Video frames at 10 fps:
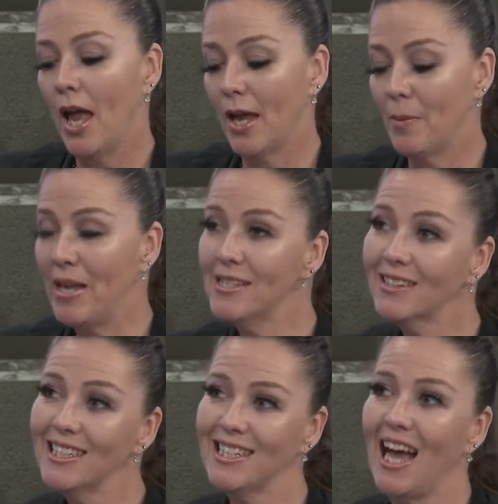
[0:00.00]
and I
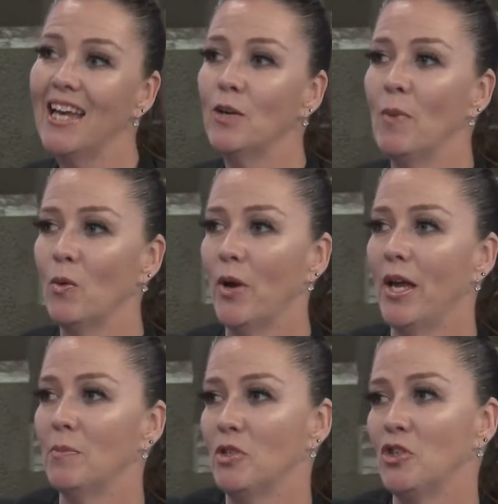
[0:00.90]
basically dieted my
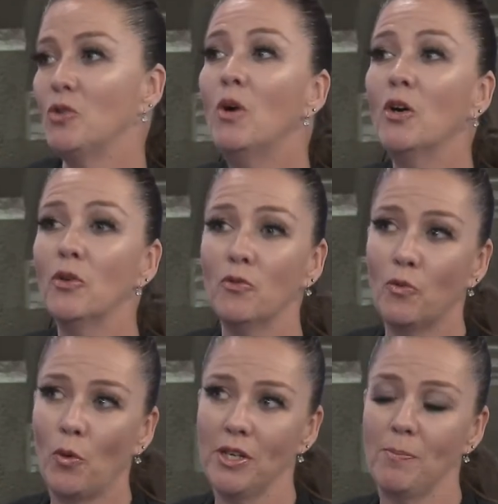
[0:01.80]
way up to
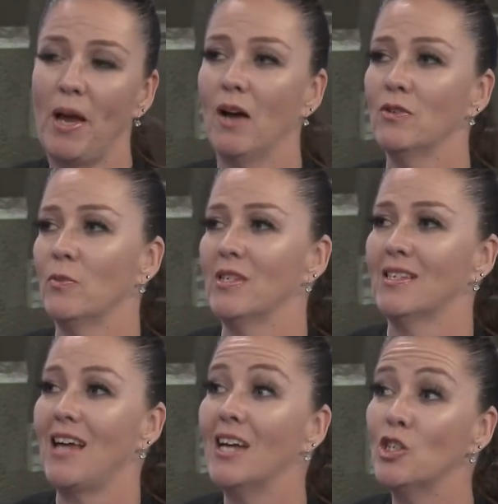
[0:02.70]
240 pounds. I was a
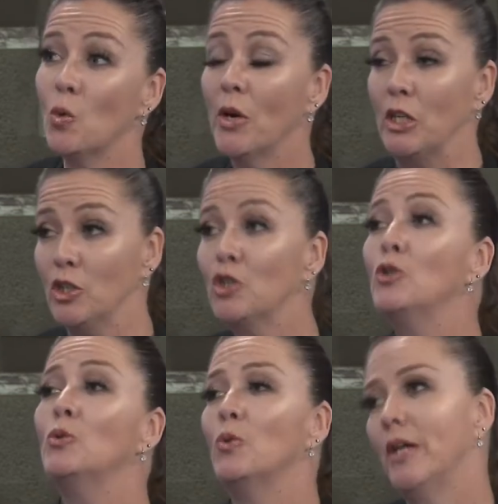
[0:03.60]
size
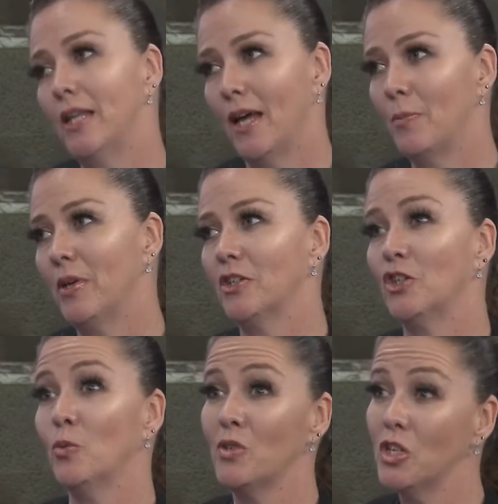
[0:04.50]
22 in that
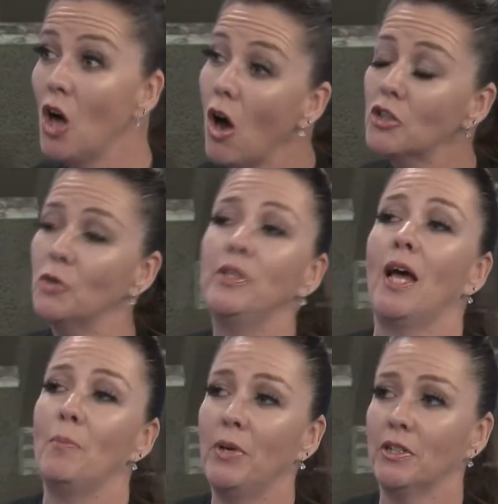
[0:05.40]
picture. Was a doctor in
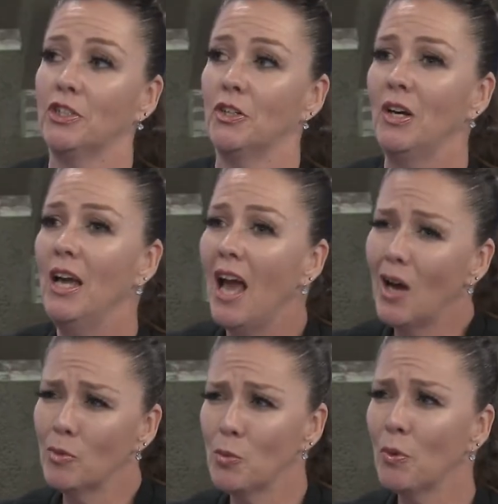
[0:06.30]
that picture,
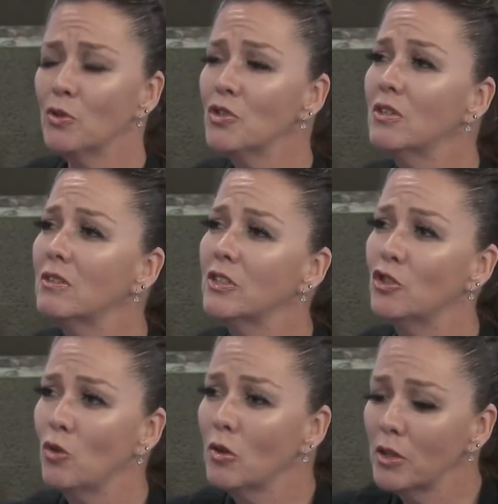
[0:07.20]
and was personally
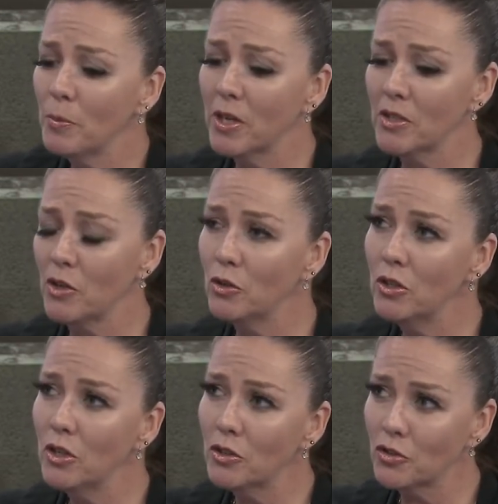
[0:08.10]
struggling because I
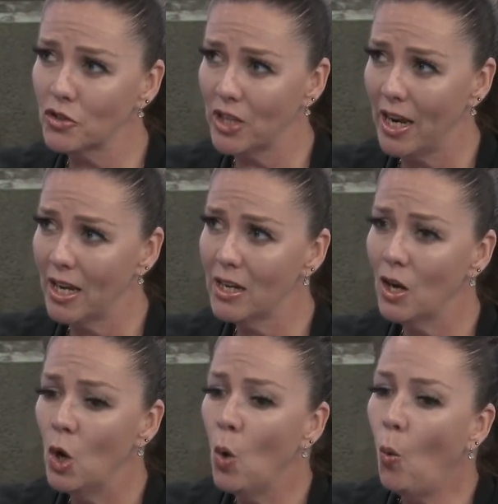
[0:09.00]
couldn't understand
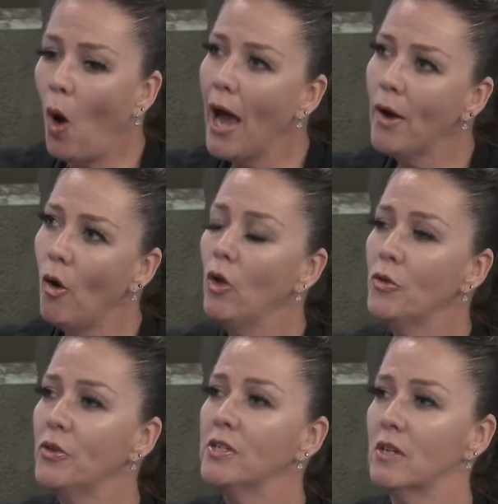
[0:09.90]
why all
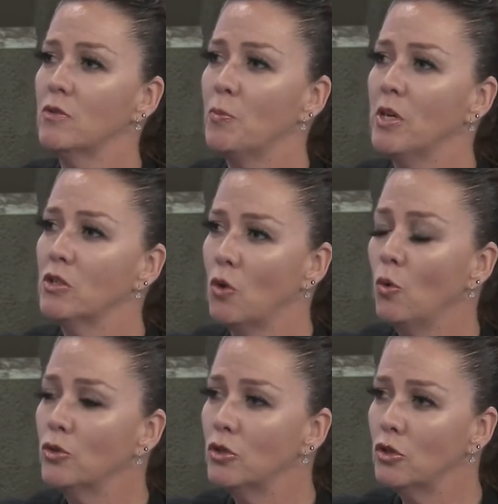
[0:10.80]
the things that I was being
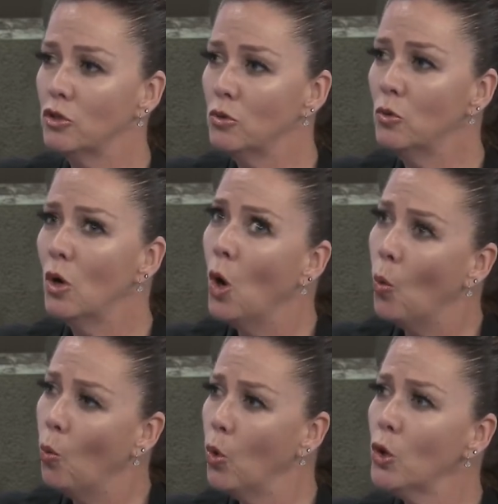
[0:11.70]
told to do
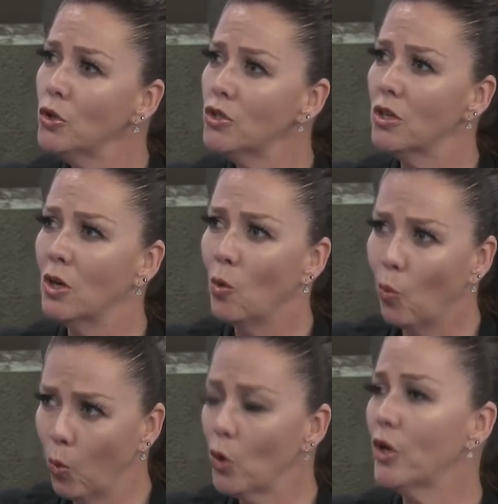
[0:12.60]
weren't
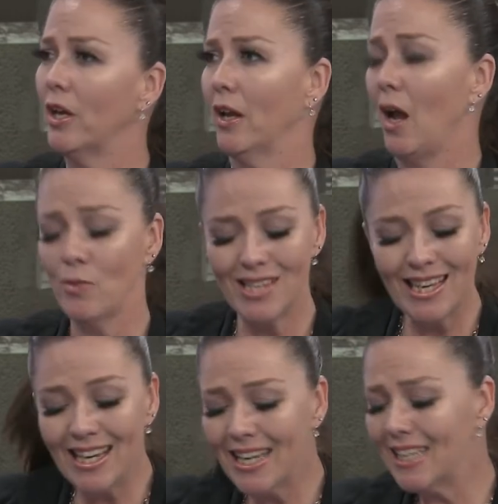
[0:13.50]
working. I was
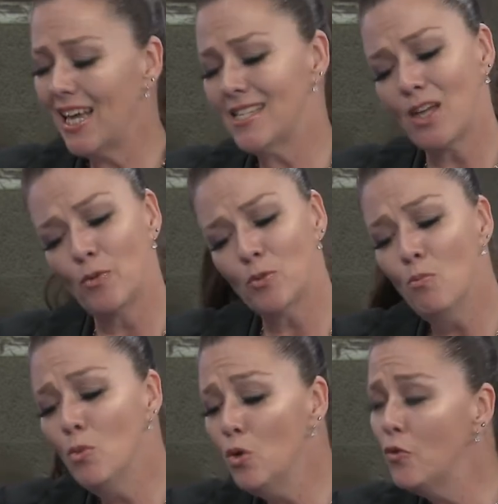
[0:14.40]
eating less, I was
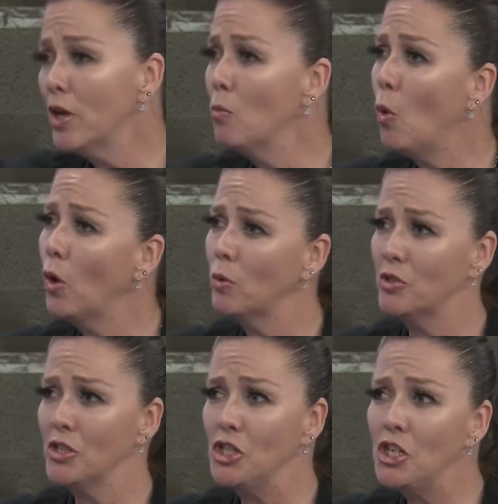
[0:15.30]
moving more, I
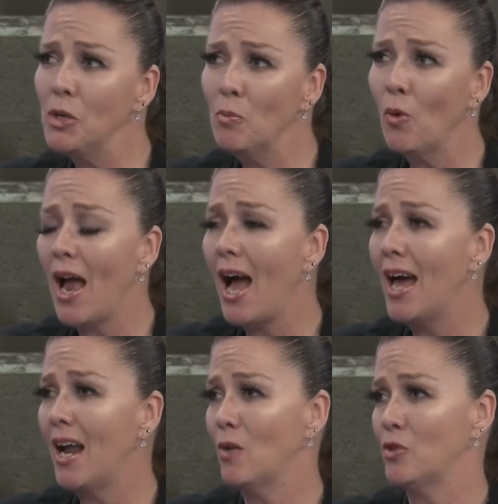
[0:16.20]
was a gym
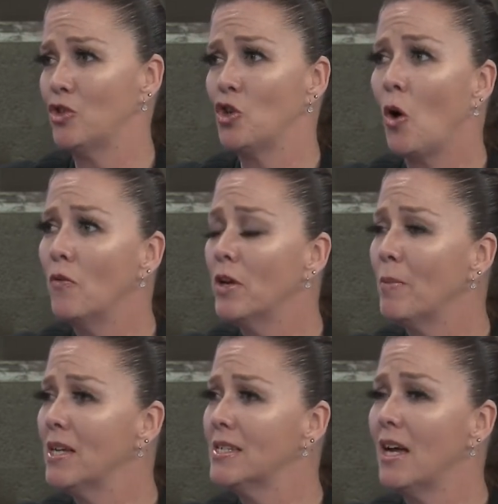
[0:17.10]
rat, I was starving
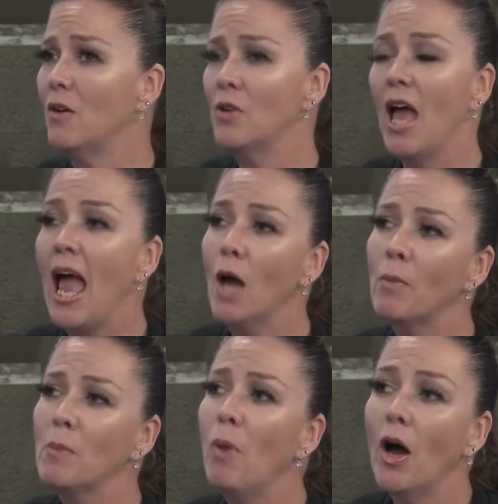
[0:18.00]
myself, and
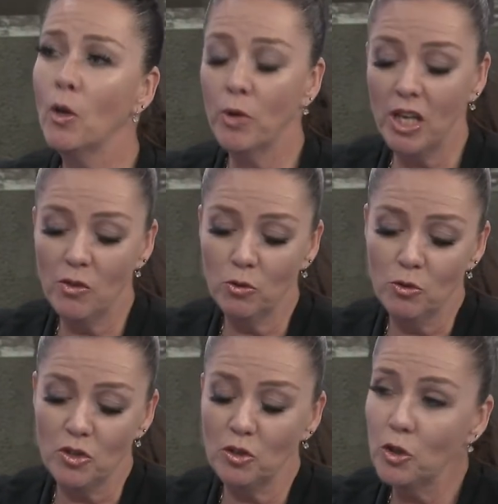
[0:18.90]
my body would either
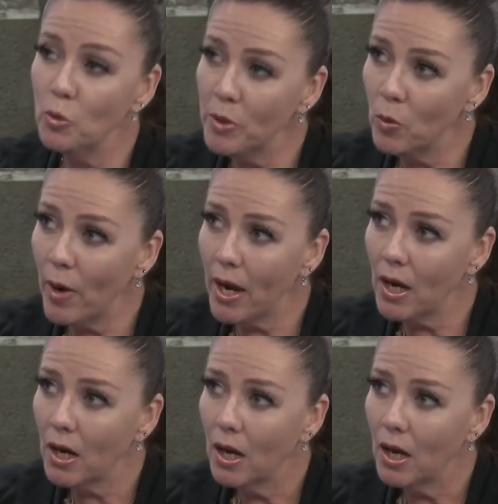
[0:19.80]
lose a little bit of weight